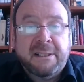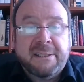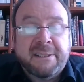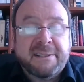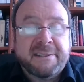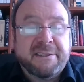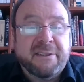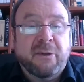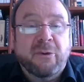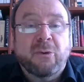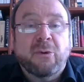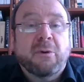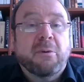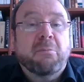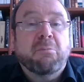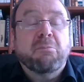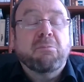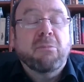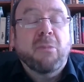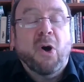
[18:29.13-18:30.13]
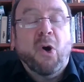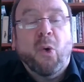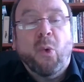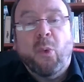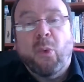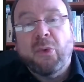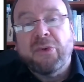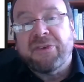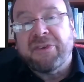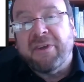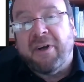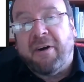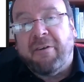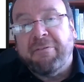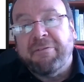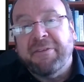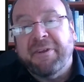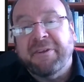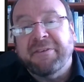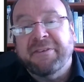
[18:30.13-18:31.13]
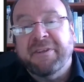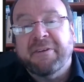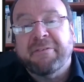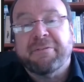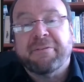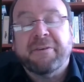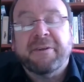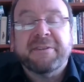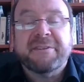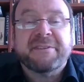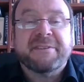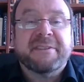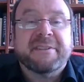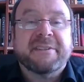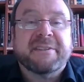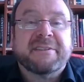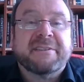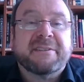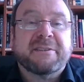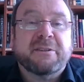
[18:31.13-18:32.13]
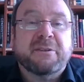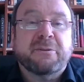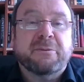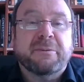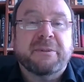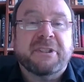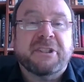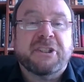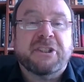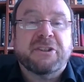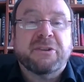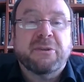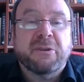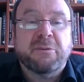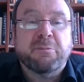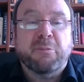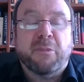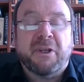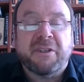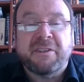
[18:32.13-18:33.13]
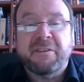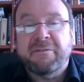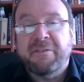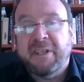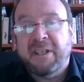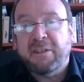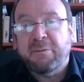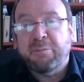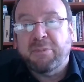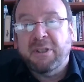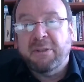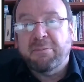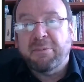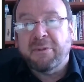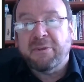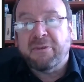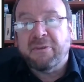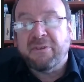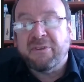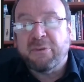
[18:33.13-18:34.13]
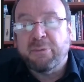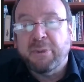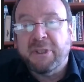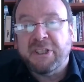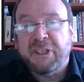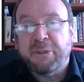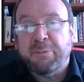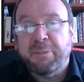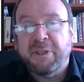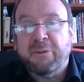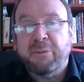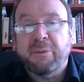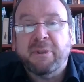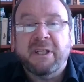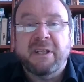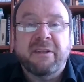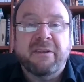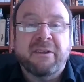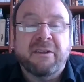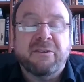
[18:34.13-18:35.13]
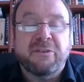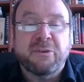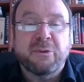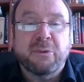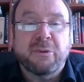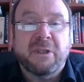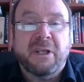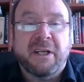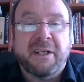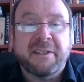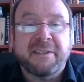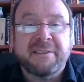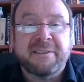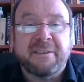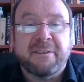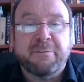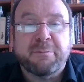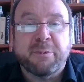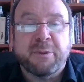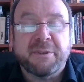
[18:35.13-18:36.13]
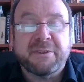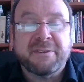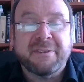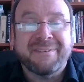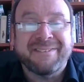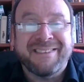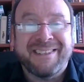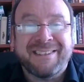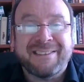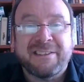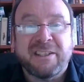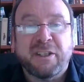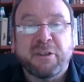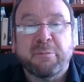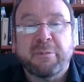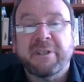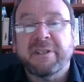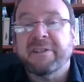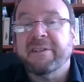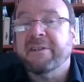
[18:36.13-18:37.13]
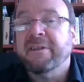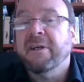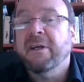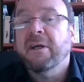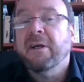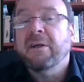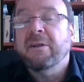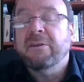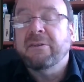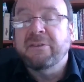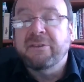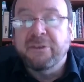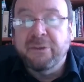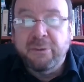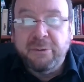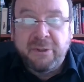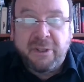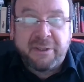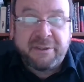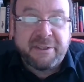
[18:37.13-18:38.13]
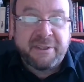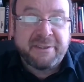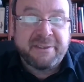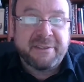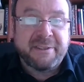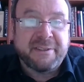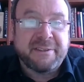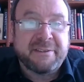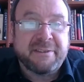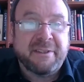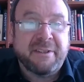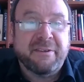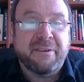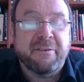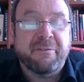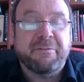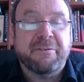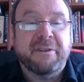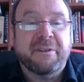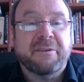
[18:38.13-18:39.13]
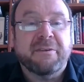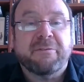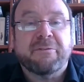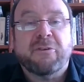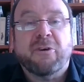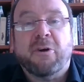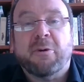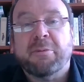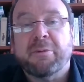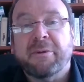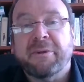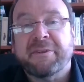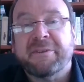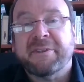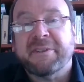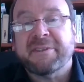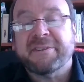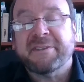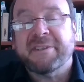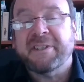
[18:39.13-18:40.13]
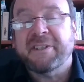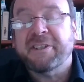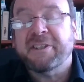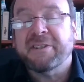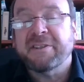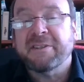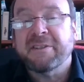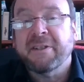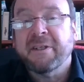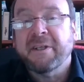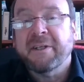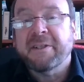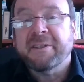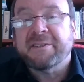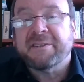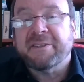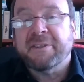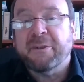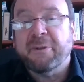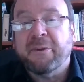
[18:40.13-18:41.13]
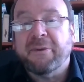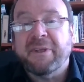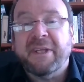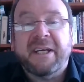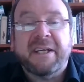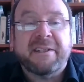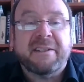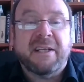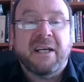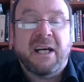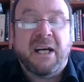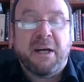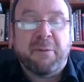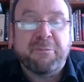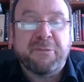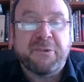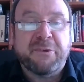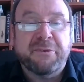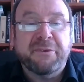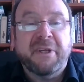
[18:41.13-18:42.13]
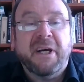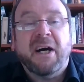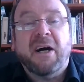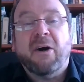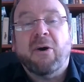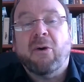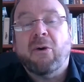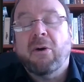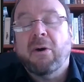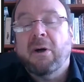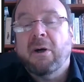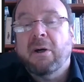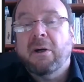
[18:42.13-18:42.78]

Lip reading: So most of the differences which could motivate people to switch between the two kinds of personal tax liability do not exist in the field of corporate taxation, so that up to now